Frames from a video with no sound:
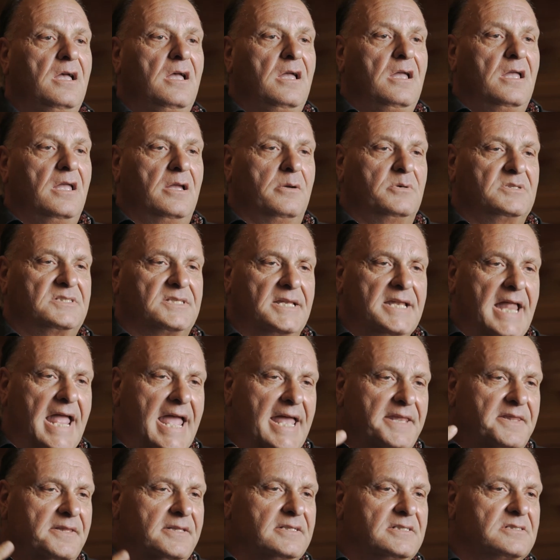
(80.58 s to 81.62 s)
It was an
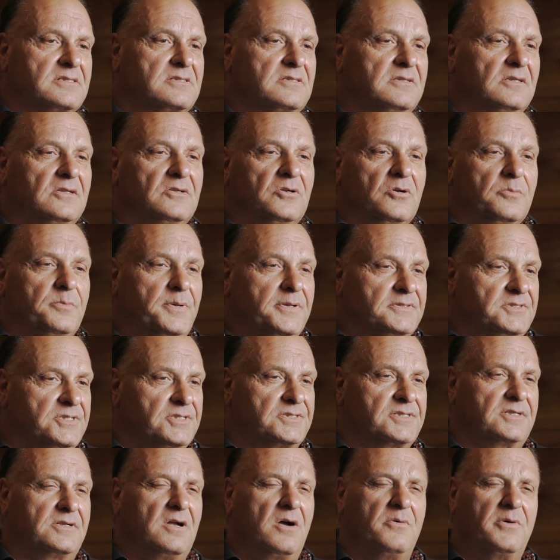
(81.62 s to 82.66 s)
endless loop,
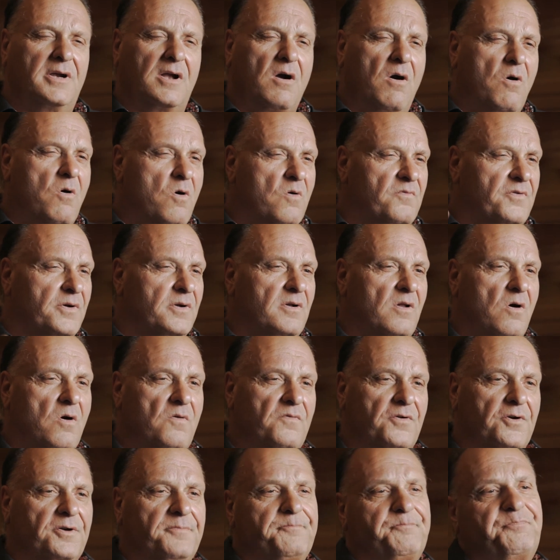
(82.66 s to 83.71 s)
just going over and
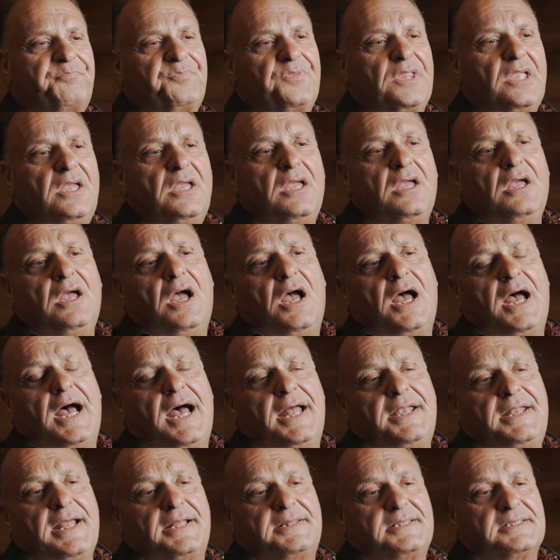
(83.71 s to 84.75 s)
over.
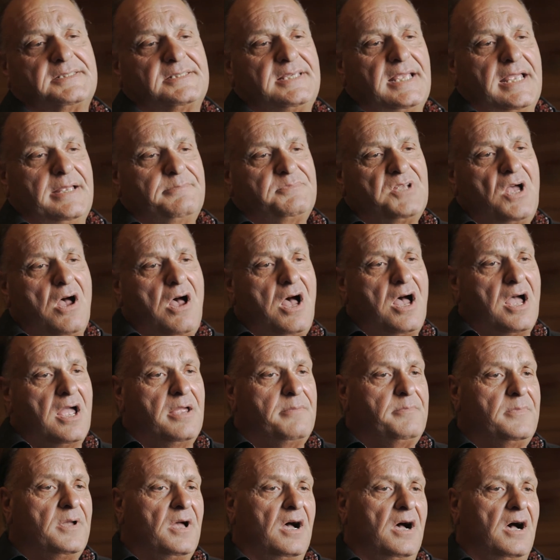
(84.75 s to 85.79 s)
And at the same
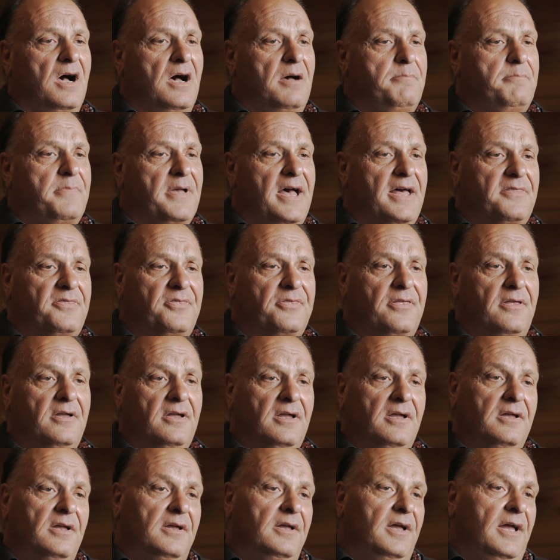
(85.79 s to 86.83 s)
time, Beth
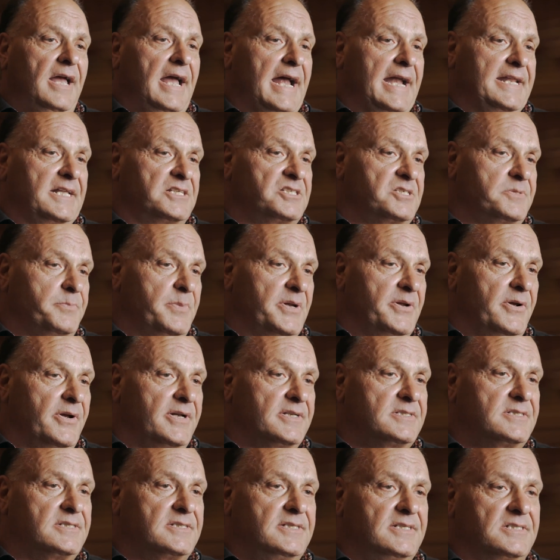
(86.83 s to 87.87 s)
had
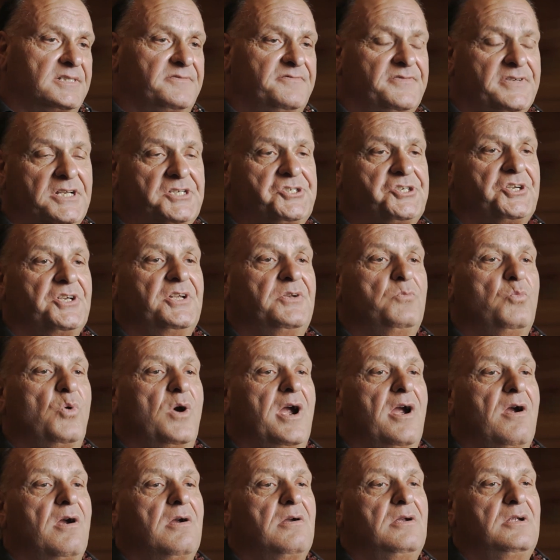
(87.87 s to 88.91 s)
experienced this vision
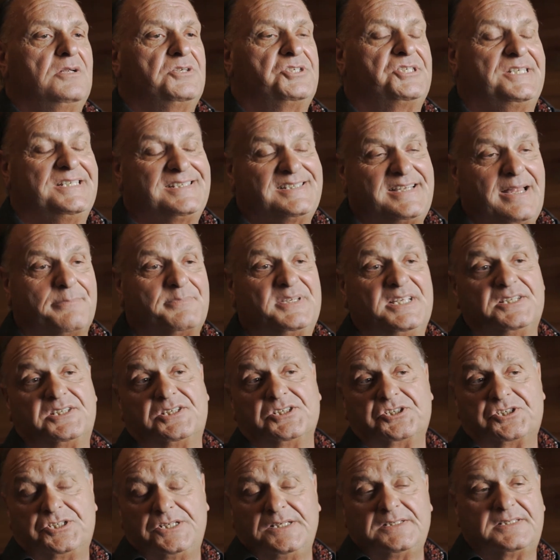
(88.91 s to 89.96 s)
where she stepped into
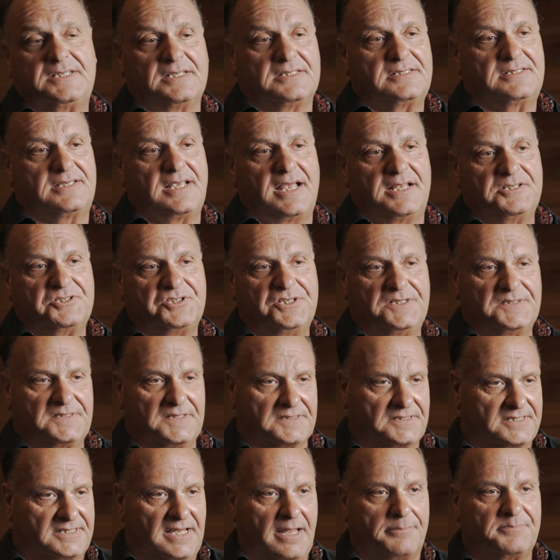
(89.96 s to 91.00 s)
Jesus and
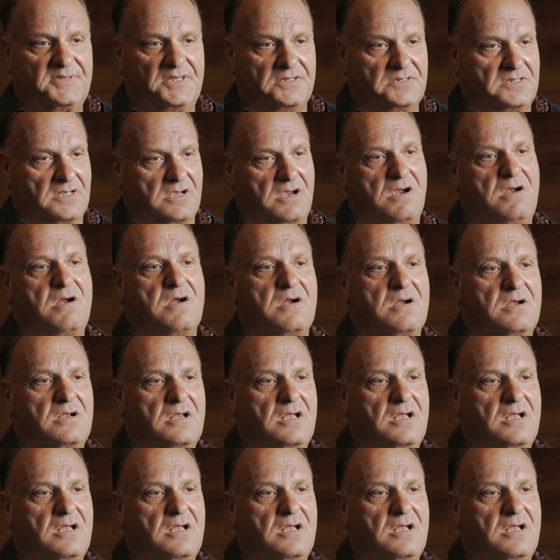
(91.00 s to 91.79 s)
Jesus stepped into her.